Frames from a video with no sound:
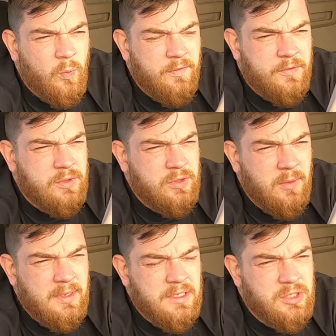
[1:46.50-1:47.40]
With
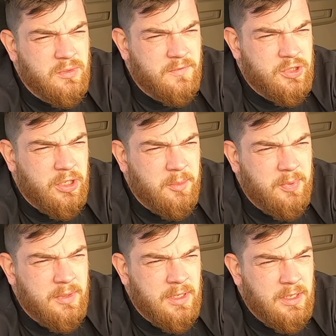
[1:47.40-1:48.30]
doing this sort of job,
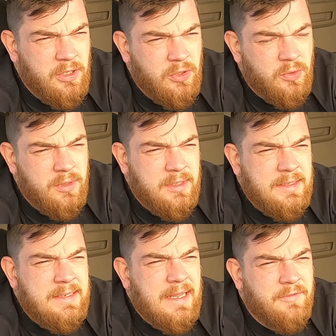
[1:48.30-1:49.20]
you're
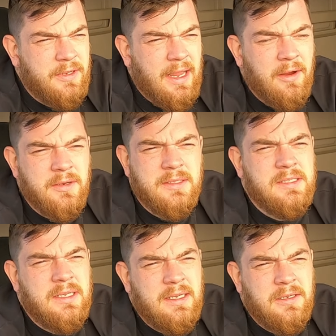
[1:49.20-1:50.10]
never
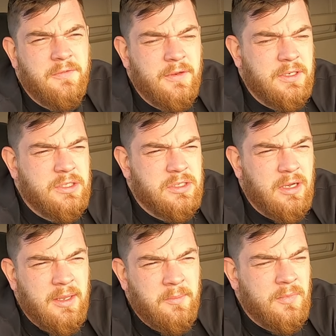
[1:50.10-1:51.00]
guaranteed a finish
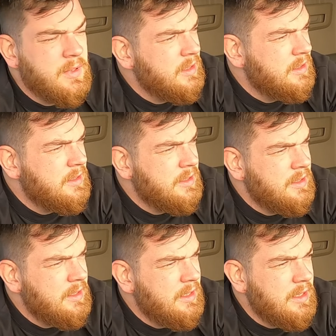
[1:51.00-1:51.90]
time.
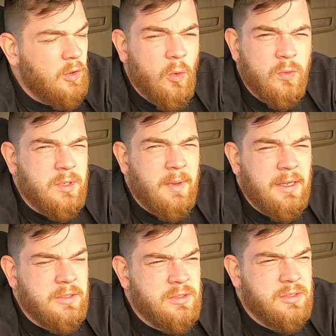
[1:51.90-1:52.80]
It all
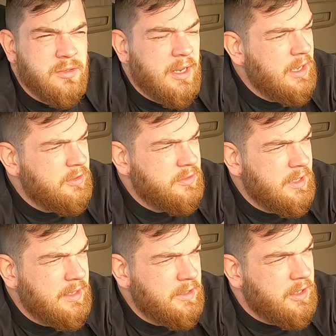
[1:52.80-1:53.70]
depends on how your
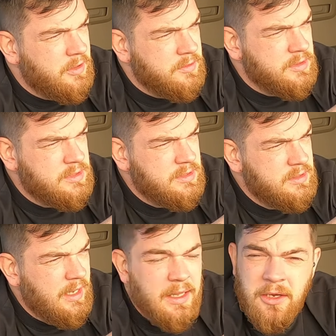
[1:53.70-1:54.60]
day goes,
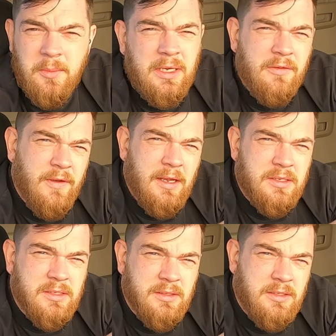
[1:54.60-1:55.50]
and there are many
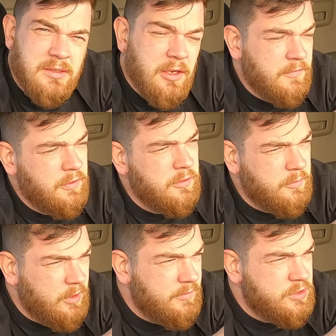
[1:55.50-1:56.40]
factors, a few
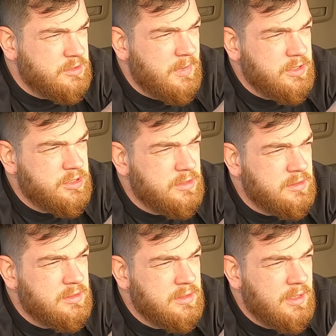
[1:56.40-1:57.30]
of what I've just
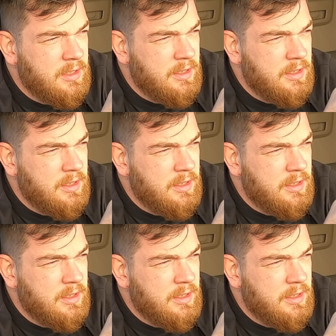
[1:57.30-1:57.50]
mentioned,